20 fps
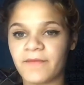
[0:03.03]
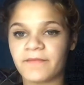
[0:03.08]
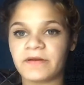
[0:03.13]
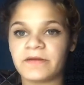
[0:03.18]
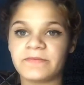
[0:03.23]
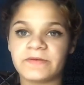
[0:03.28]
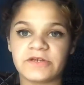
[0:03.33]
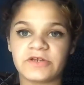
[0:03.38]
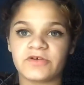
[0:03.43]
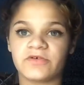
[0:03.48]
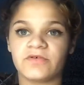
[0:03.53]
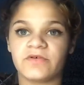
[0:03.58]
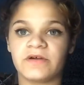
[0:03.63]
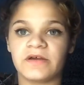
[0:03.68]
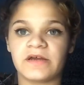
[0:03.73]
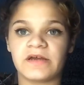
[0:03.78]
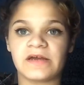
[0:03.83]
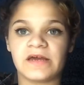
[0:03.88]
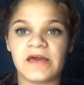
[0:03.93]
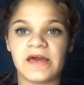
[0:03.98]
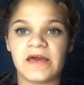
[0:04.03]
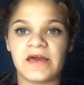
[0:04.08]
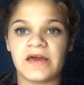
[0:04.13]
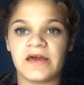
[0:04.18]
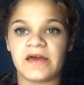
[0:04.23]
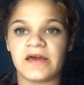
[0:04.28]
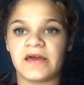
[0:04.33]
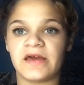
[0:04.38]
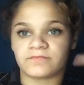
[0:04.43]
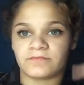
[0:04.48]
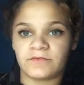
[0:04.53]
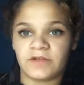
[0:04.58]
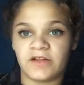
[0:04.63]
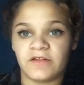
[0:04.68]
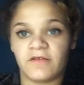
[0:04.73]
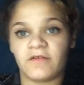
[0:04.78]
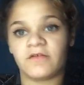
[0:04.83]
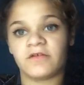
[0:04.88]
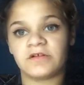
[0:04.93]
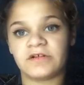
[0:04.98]
I'm gonna be doing a
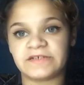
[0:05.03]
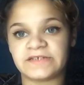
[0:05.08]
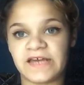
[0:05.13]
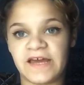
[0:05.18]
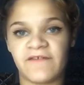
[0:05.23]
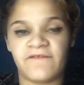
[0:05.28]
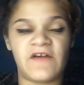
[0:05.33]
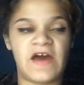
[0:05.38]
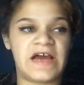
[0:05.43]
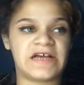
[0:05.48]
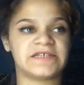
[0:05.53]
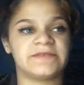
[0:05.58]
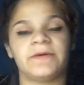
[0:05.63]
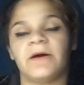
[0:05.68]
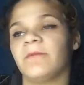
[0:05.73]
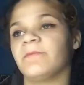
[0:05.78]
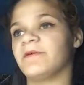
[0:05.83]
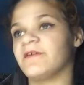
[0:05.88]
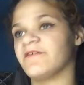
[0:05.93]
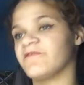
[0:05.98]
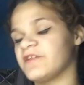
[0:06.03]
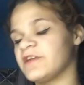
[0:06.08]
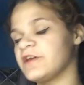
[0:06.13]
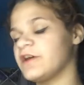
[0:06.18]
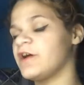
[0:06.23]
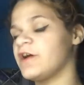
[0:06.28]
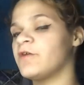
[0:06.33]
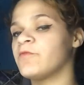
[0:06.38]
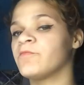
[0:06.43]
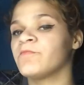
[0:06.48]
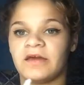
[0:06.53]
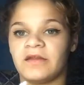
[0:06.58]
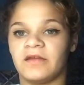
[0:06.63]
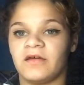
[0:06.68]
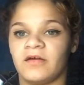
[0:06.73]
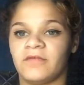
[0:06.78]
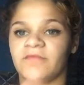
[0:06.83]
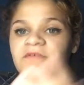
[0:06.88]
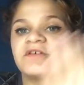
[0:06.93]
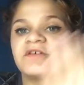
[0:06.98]
10 facts about me video. And
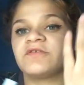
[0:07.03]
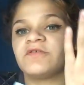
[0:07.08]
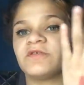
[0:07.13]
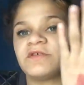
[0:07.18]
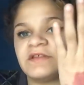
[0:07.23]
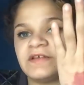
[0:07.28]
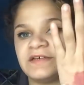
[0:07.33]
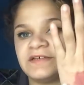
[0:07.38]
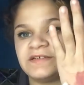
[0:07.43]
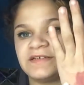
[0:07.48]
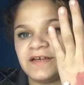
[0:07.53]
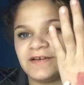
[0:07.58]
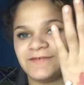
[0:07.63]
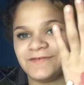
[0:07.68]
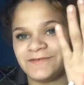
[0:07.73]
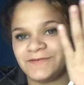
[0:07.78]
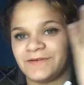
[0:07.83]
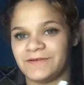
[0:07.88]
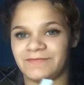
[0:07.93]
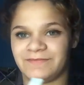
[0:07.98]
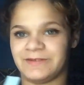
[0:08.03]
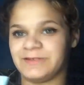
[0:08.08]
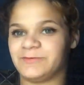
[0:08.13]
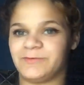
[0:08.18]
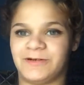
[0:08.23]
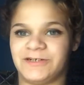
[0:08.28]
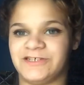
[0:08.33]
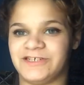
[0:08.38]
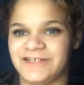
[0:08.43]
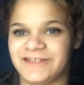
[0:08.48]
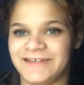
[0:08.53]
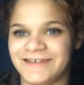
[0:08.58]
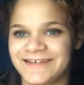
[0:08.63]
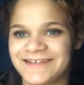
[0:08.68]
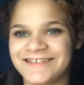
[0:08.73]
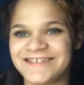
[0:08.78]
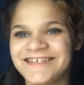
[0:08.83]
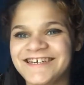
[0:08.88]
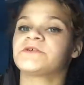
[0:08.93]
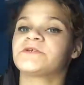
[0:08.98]
um, ignore this, I was randomly swatching
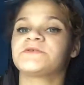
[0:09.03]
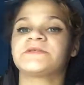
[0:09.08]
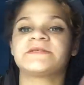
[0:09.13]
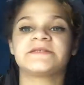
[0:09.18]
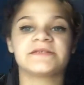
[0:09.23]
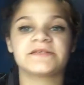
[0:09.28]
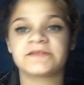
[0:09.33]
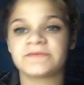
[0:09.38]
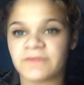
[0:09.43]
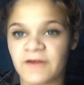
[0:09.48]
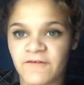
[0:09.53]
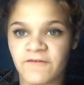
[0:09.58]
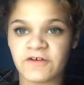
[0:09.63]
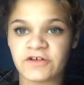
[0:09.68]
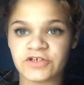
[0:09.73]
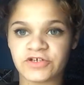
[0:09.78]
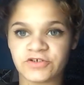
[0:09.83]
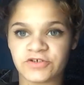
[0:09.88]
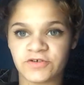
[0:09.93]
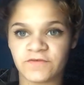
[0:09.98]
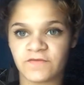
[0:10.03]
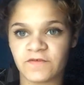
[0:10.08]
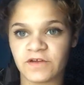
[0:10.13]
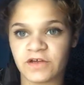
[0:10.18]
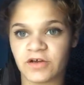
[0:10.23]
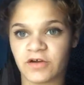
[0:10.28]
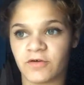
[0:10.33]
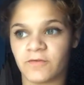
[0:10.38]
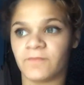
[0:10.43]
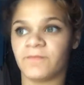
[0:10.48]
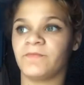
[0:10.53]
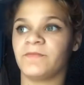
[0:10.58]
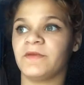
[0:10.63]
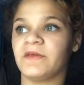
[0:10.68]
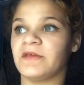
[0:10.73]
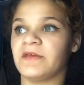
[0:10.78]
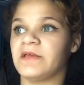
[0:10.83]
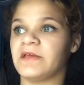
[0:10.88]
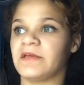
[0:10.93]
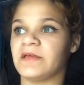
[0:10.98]
things. So since this is my first YouTube video
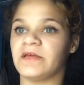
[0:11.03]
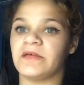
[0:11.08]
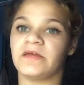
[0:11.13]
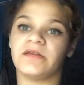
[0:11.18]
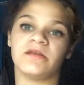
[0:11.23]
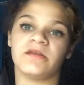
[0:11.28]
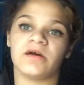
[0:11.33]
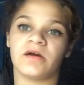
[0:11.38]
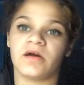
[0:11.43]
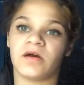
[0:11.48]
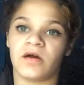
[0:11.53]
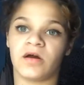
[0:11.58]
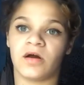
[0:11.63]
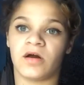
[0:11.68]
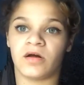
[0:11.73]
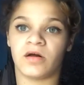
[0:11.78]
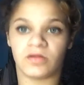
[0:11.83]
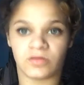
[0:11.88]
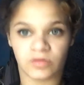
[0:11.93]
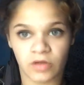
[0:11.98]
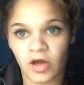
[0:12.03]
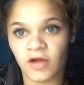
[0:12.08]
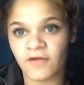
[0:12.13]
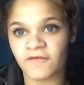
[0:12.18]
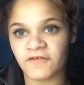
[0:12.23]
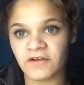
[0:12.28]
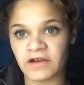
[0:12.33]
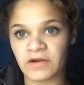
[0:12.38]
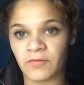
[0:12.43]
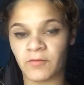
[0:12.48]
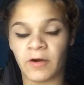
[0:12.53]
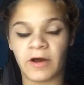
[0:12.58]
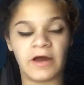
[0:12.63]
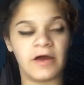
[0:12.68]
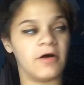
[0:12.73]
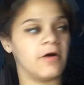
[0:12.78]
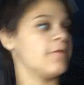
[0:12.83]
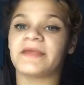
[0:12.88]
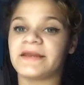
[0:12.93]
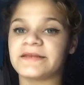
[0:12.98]
in a long freaking
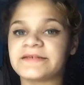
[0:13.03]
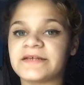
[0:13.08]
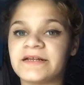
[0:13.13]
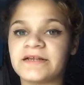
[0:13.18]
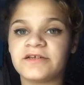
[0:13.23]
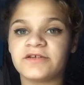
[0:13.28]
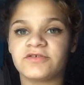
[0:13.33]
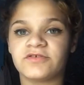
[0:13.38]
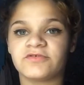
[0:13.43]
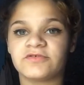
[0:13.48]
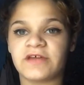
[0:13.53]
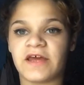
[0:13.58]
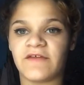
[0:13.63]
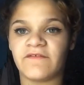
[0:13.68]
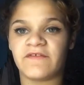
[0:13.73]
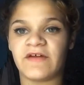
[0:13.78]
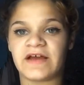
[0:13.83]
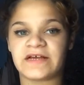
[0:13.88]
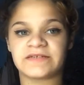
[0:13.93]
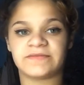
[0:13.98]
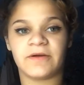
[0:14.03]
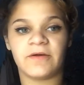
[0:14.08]
while, I decided to do 10 facts